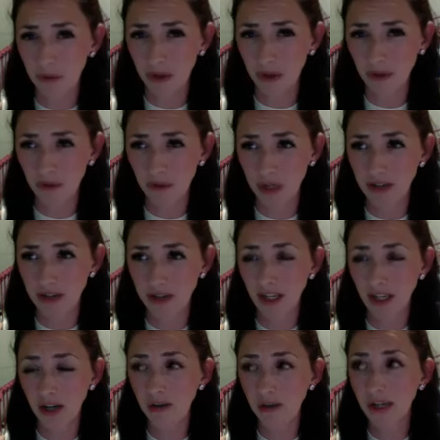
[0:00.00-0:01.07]
3 or 4 years
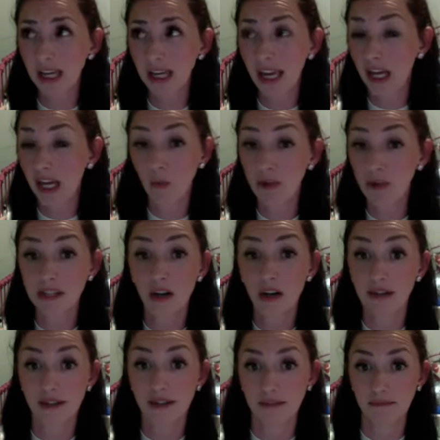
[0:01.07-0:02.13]
ago. And it wasn't
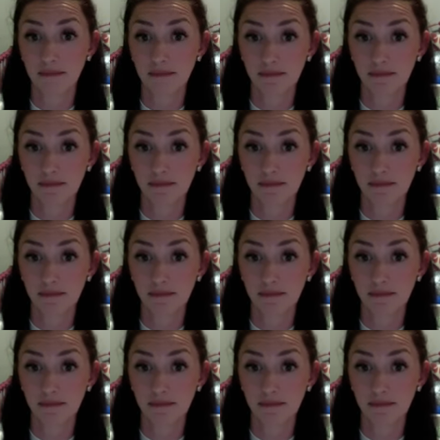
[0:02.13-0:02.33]
awesome.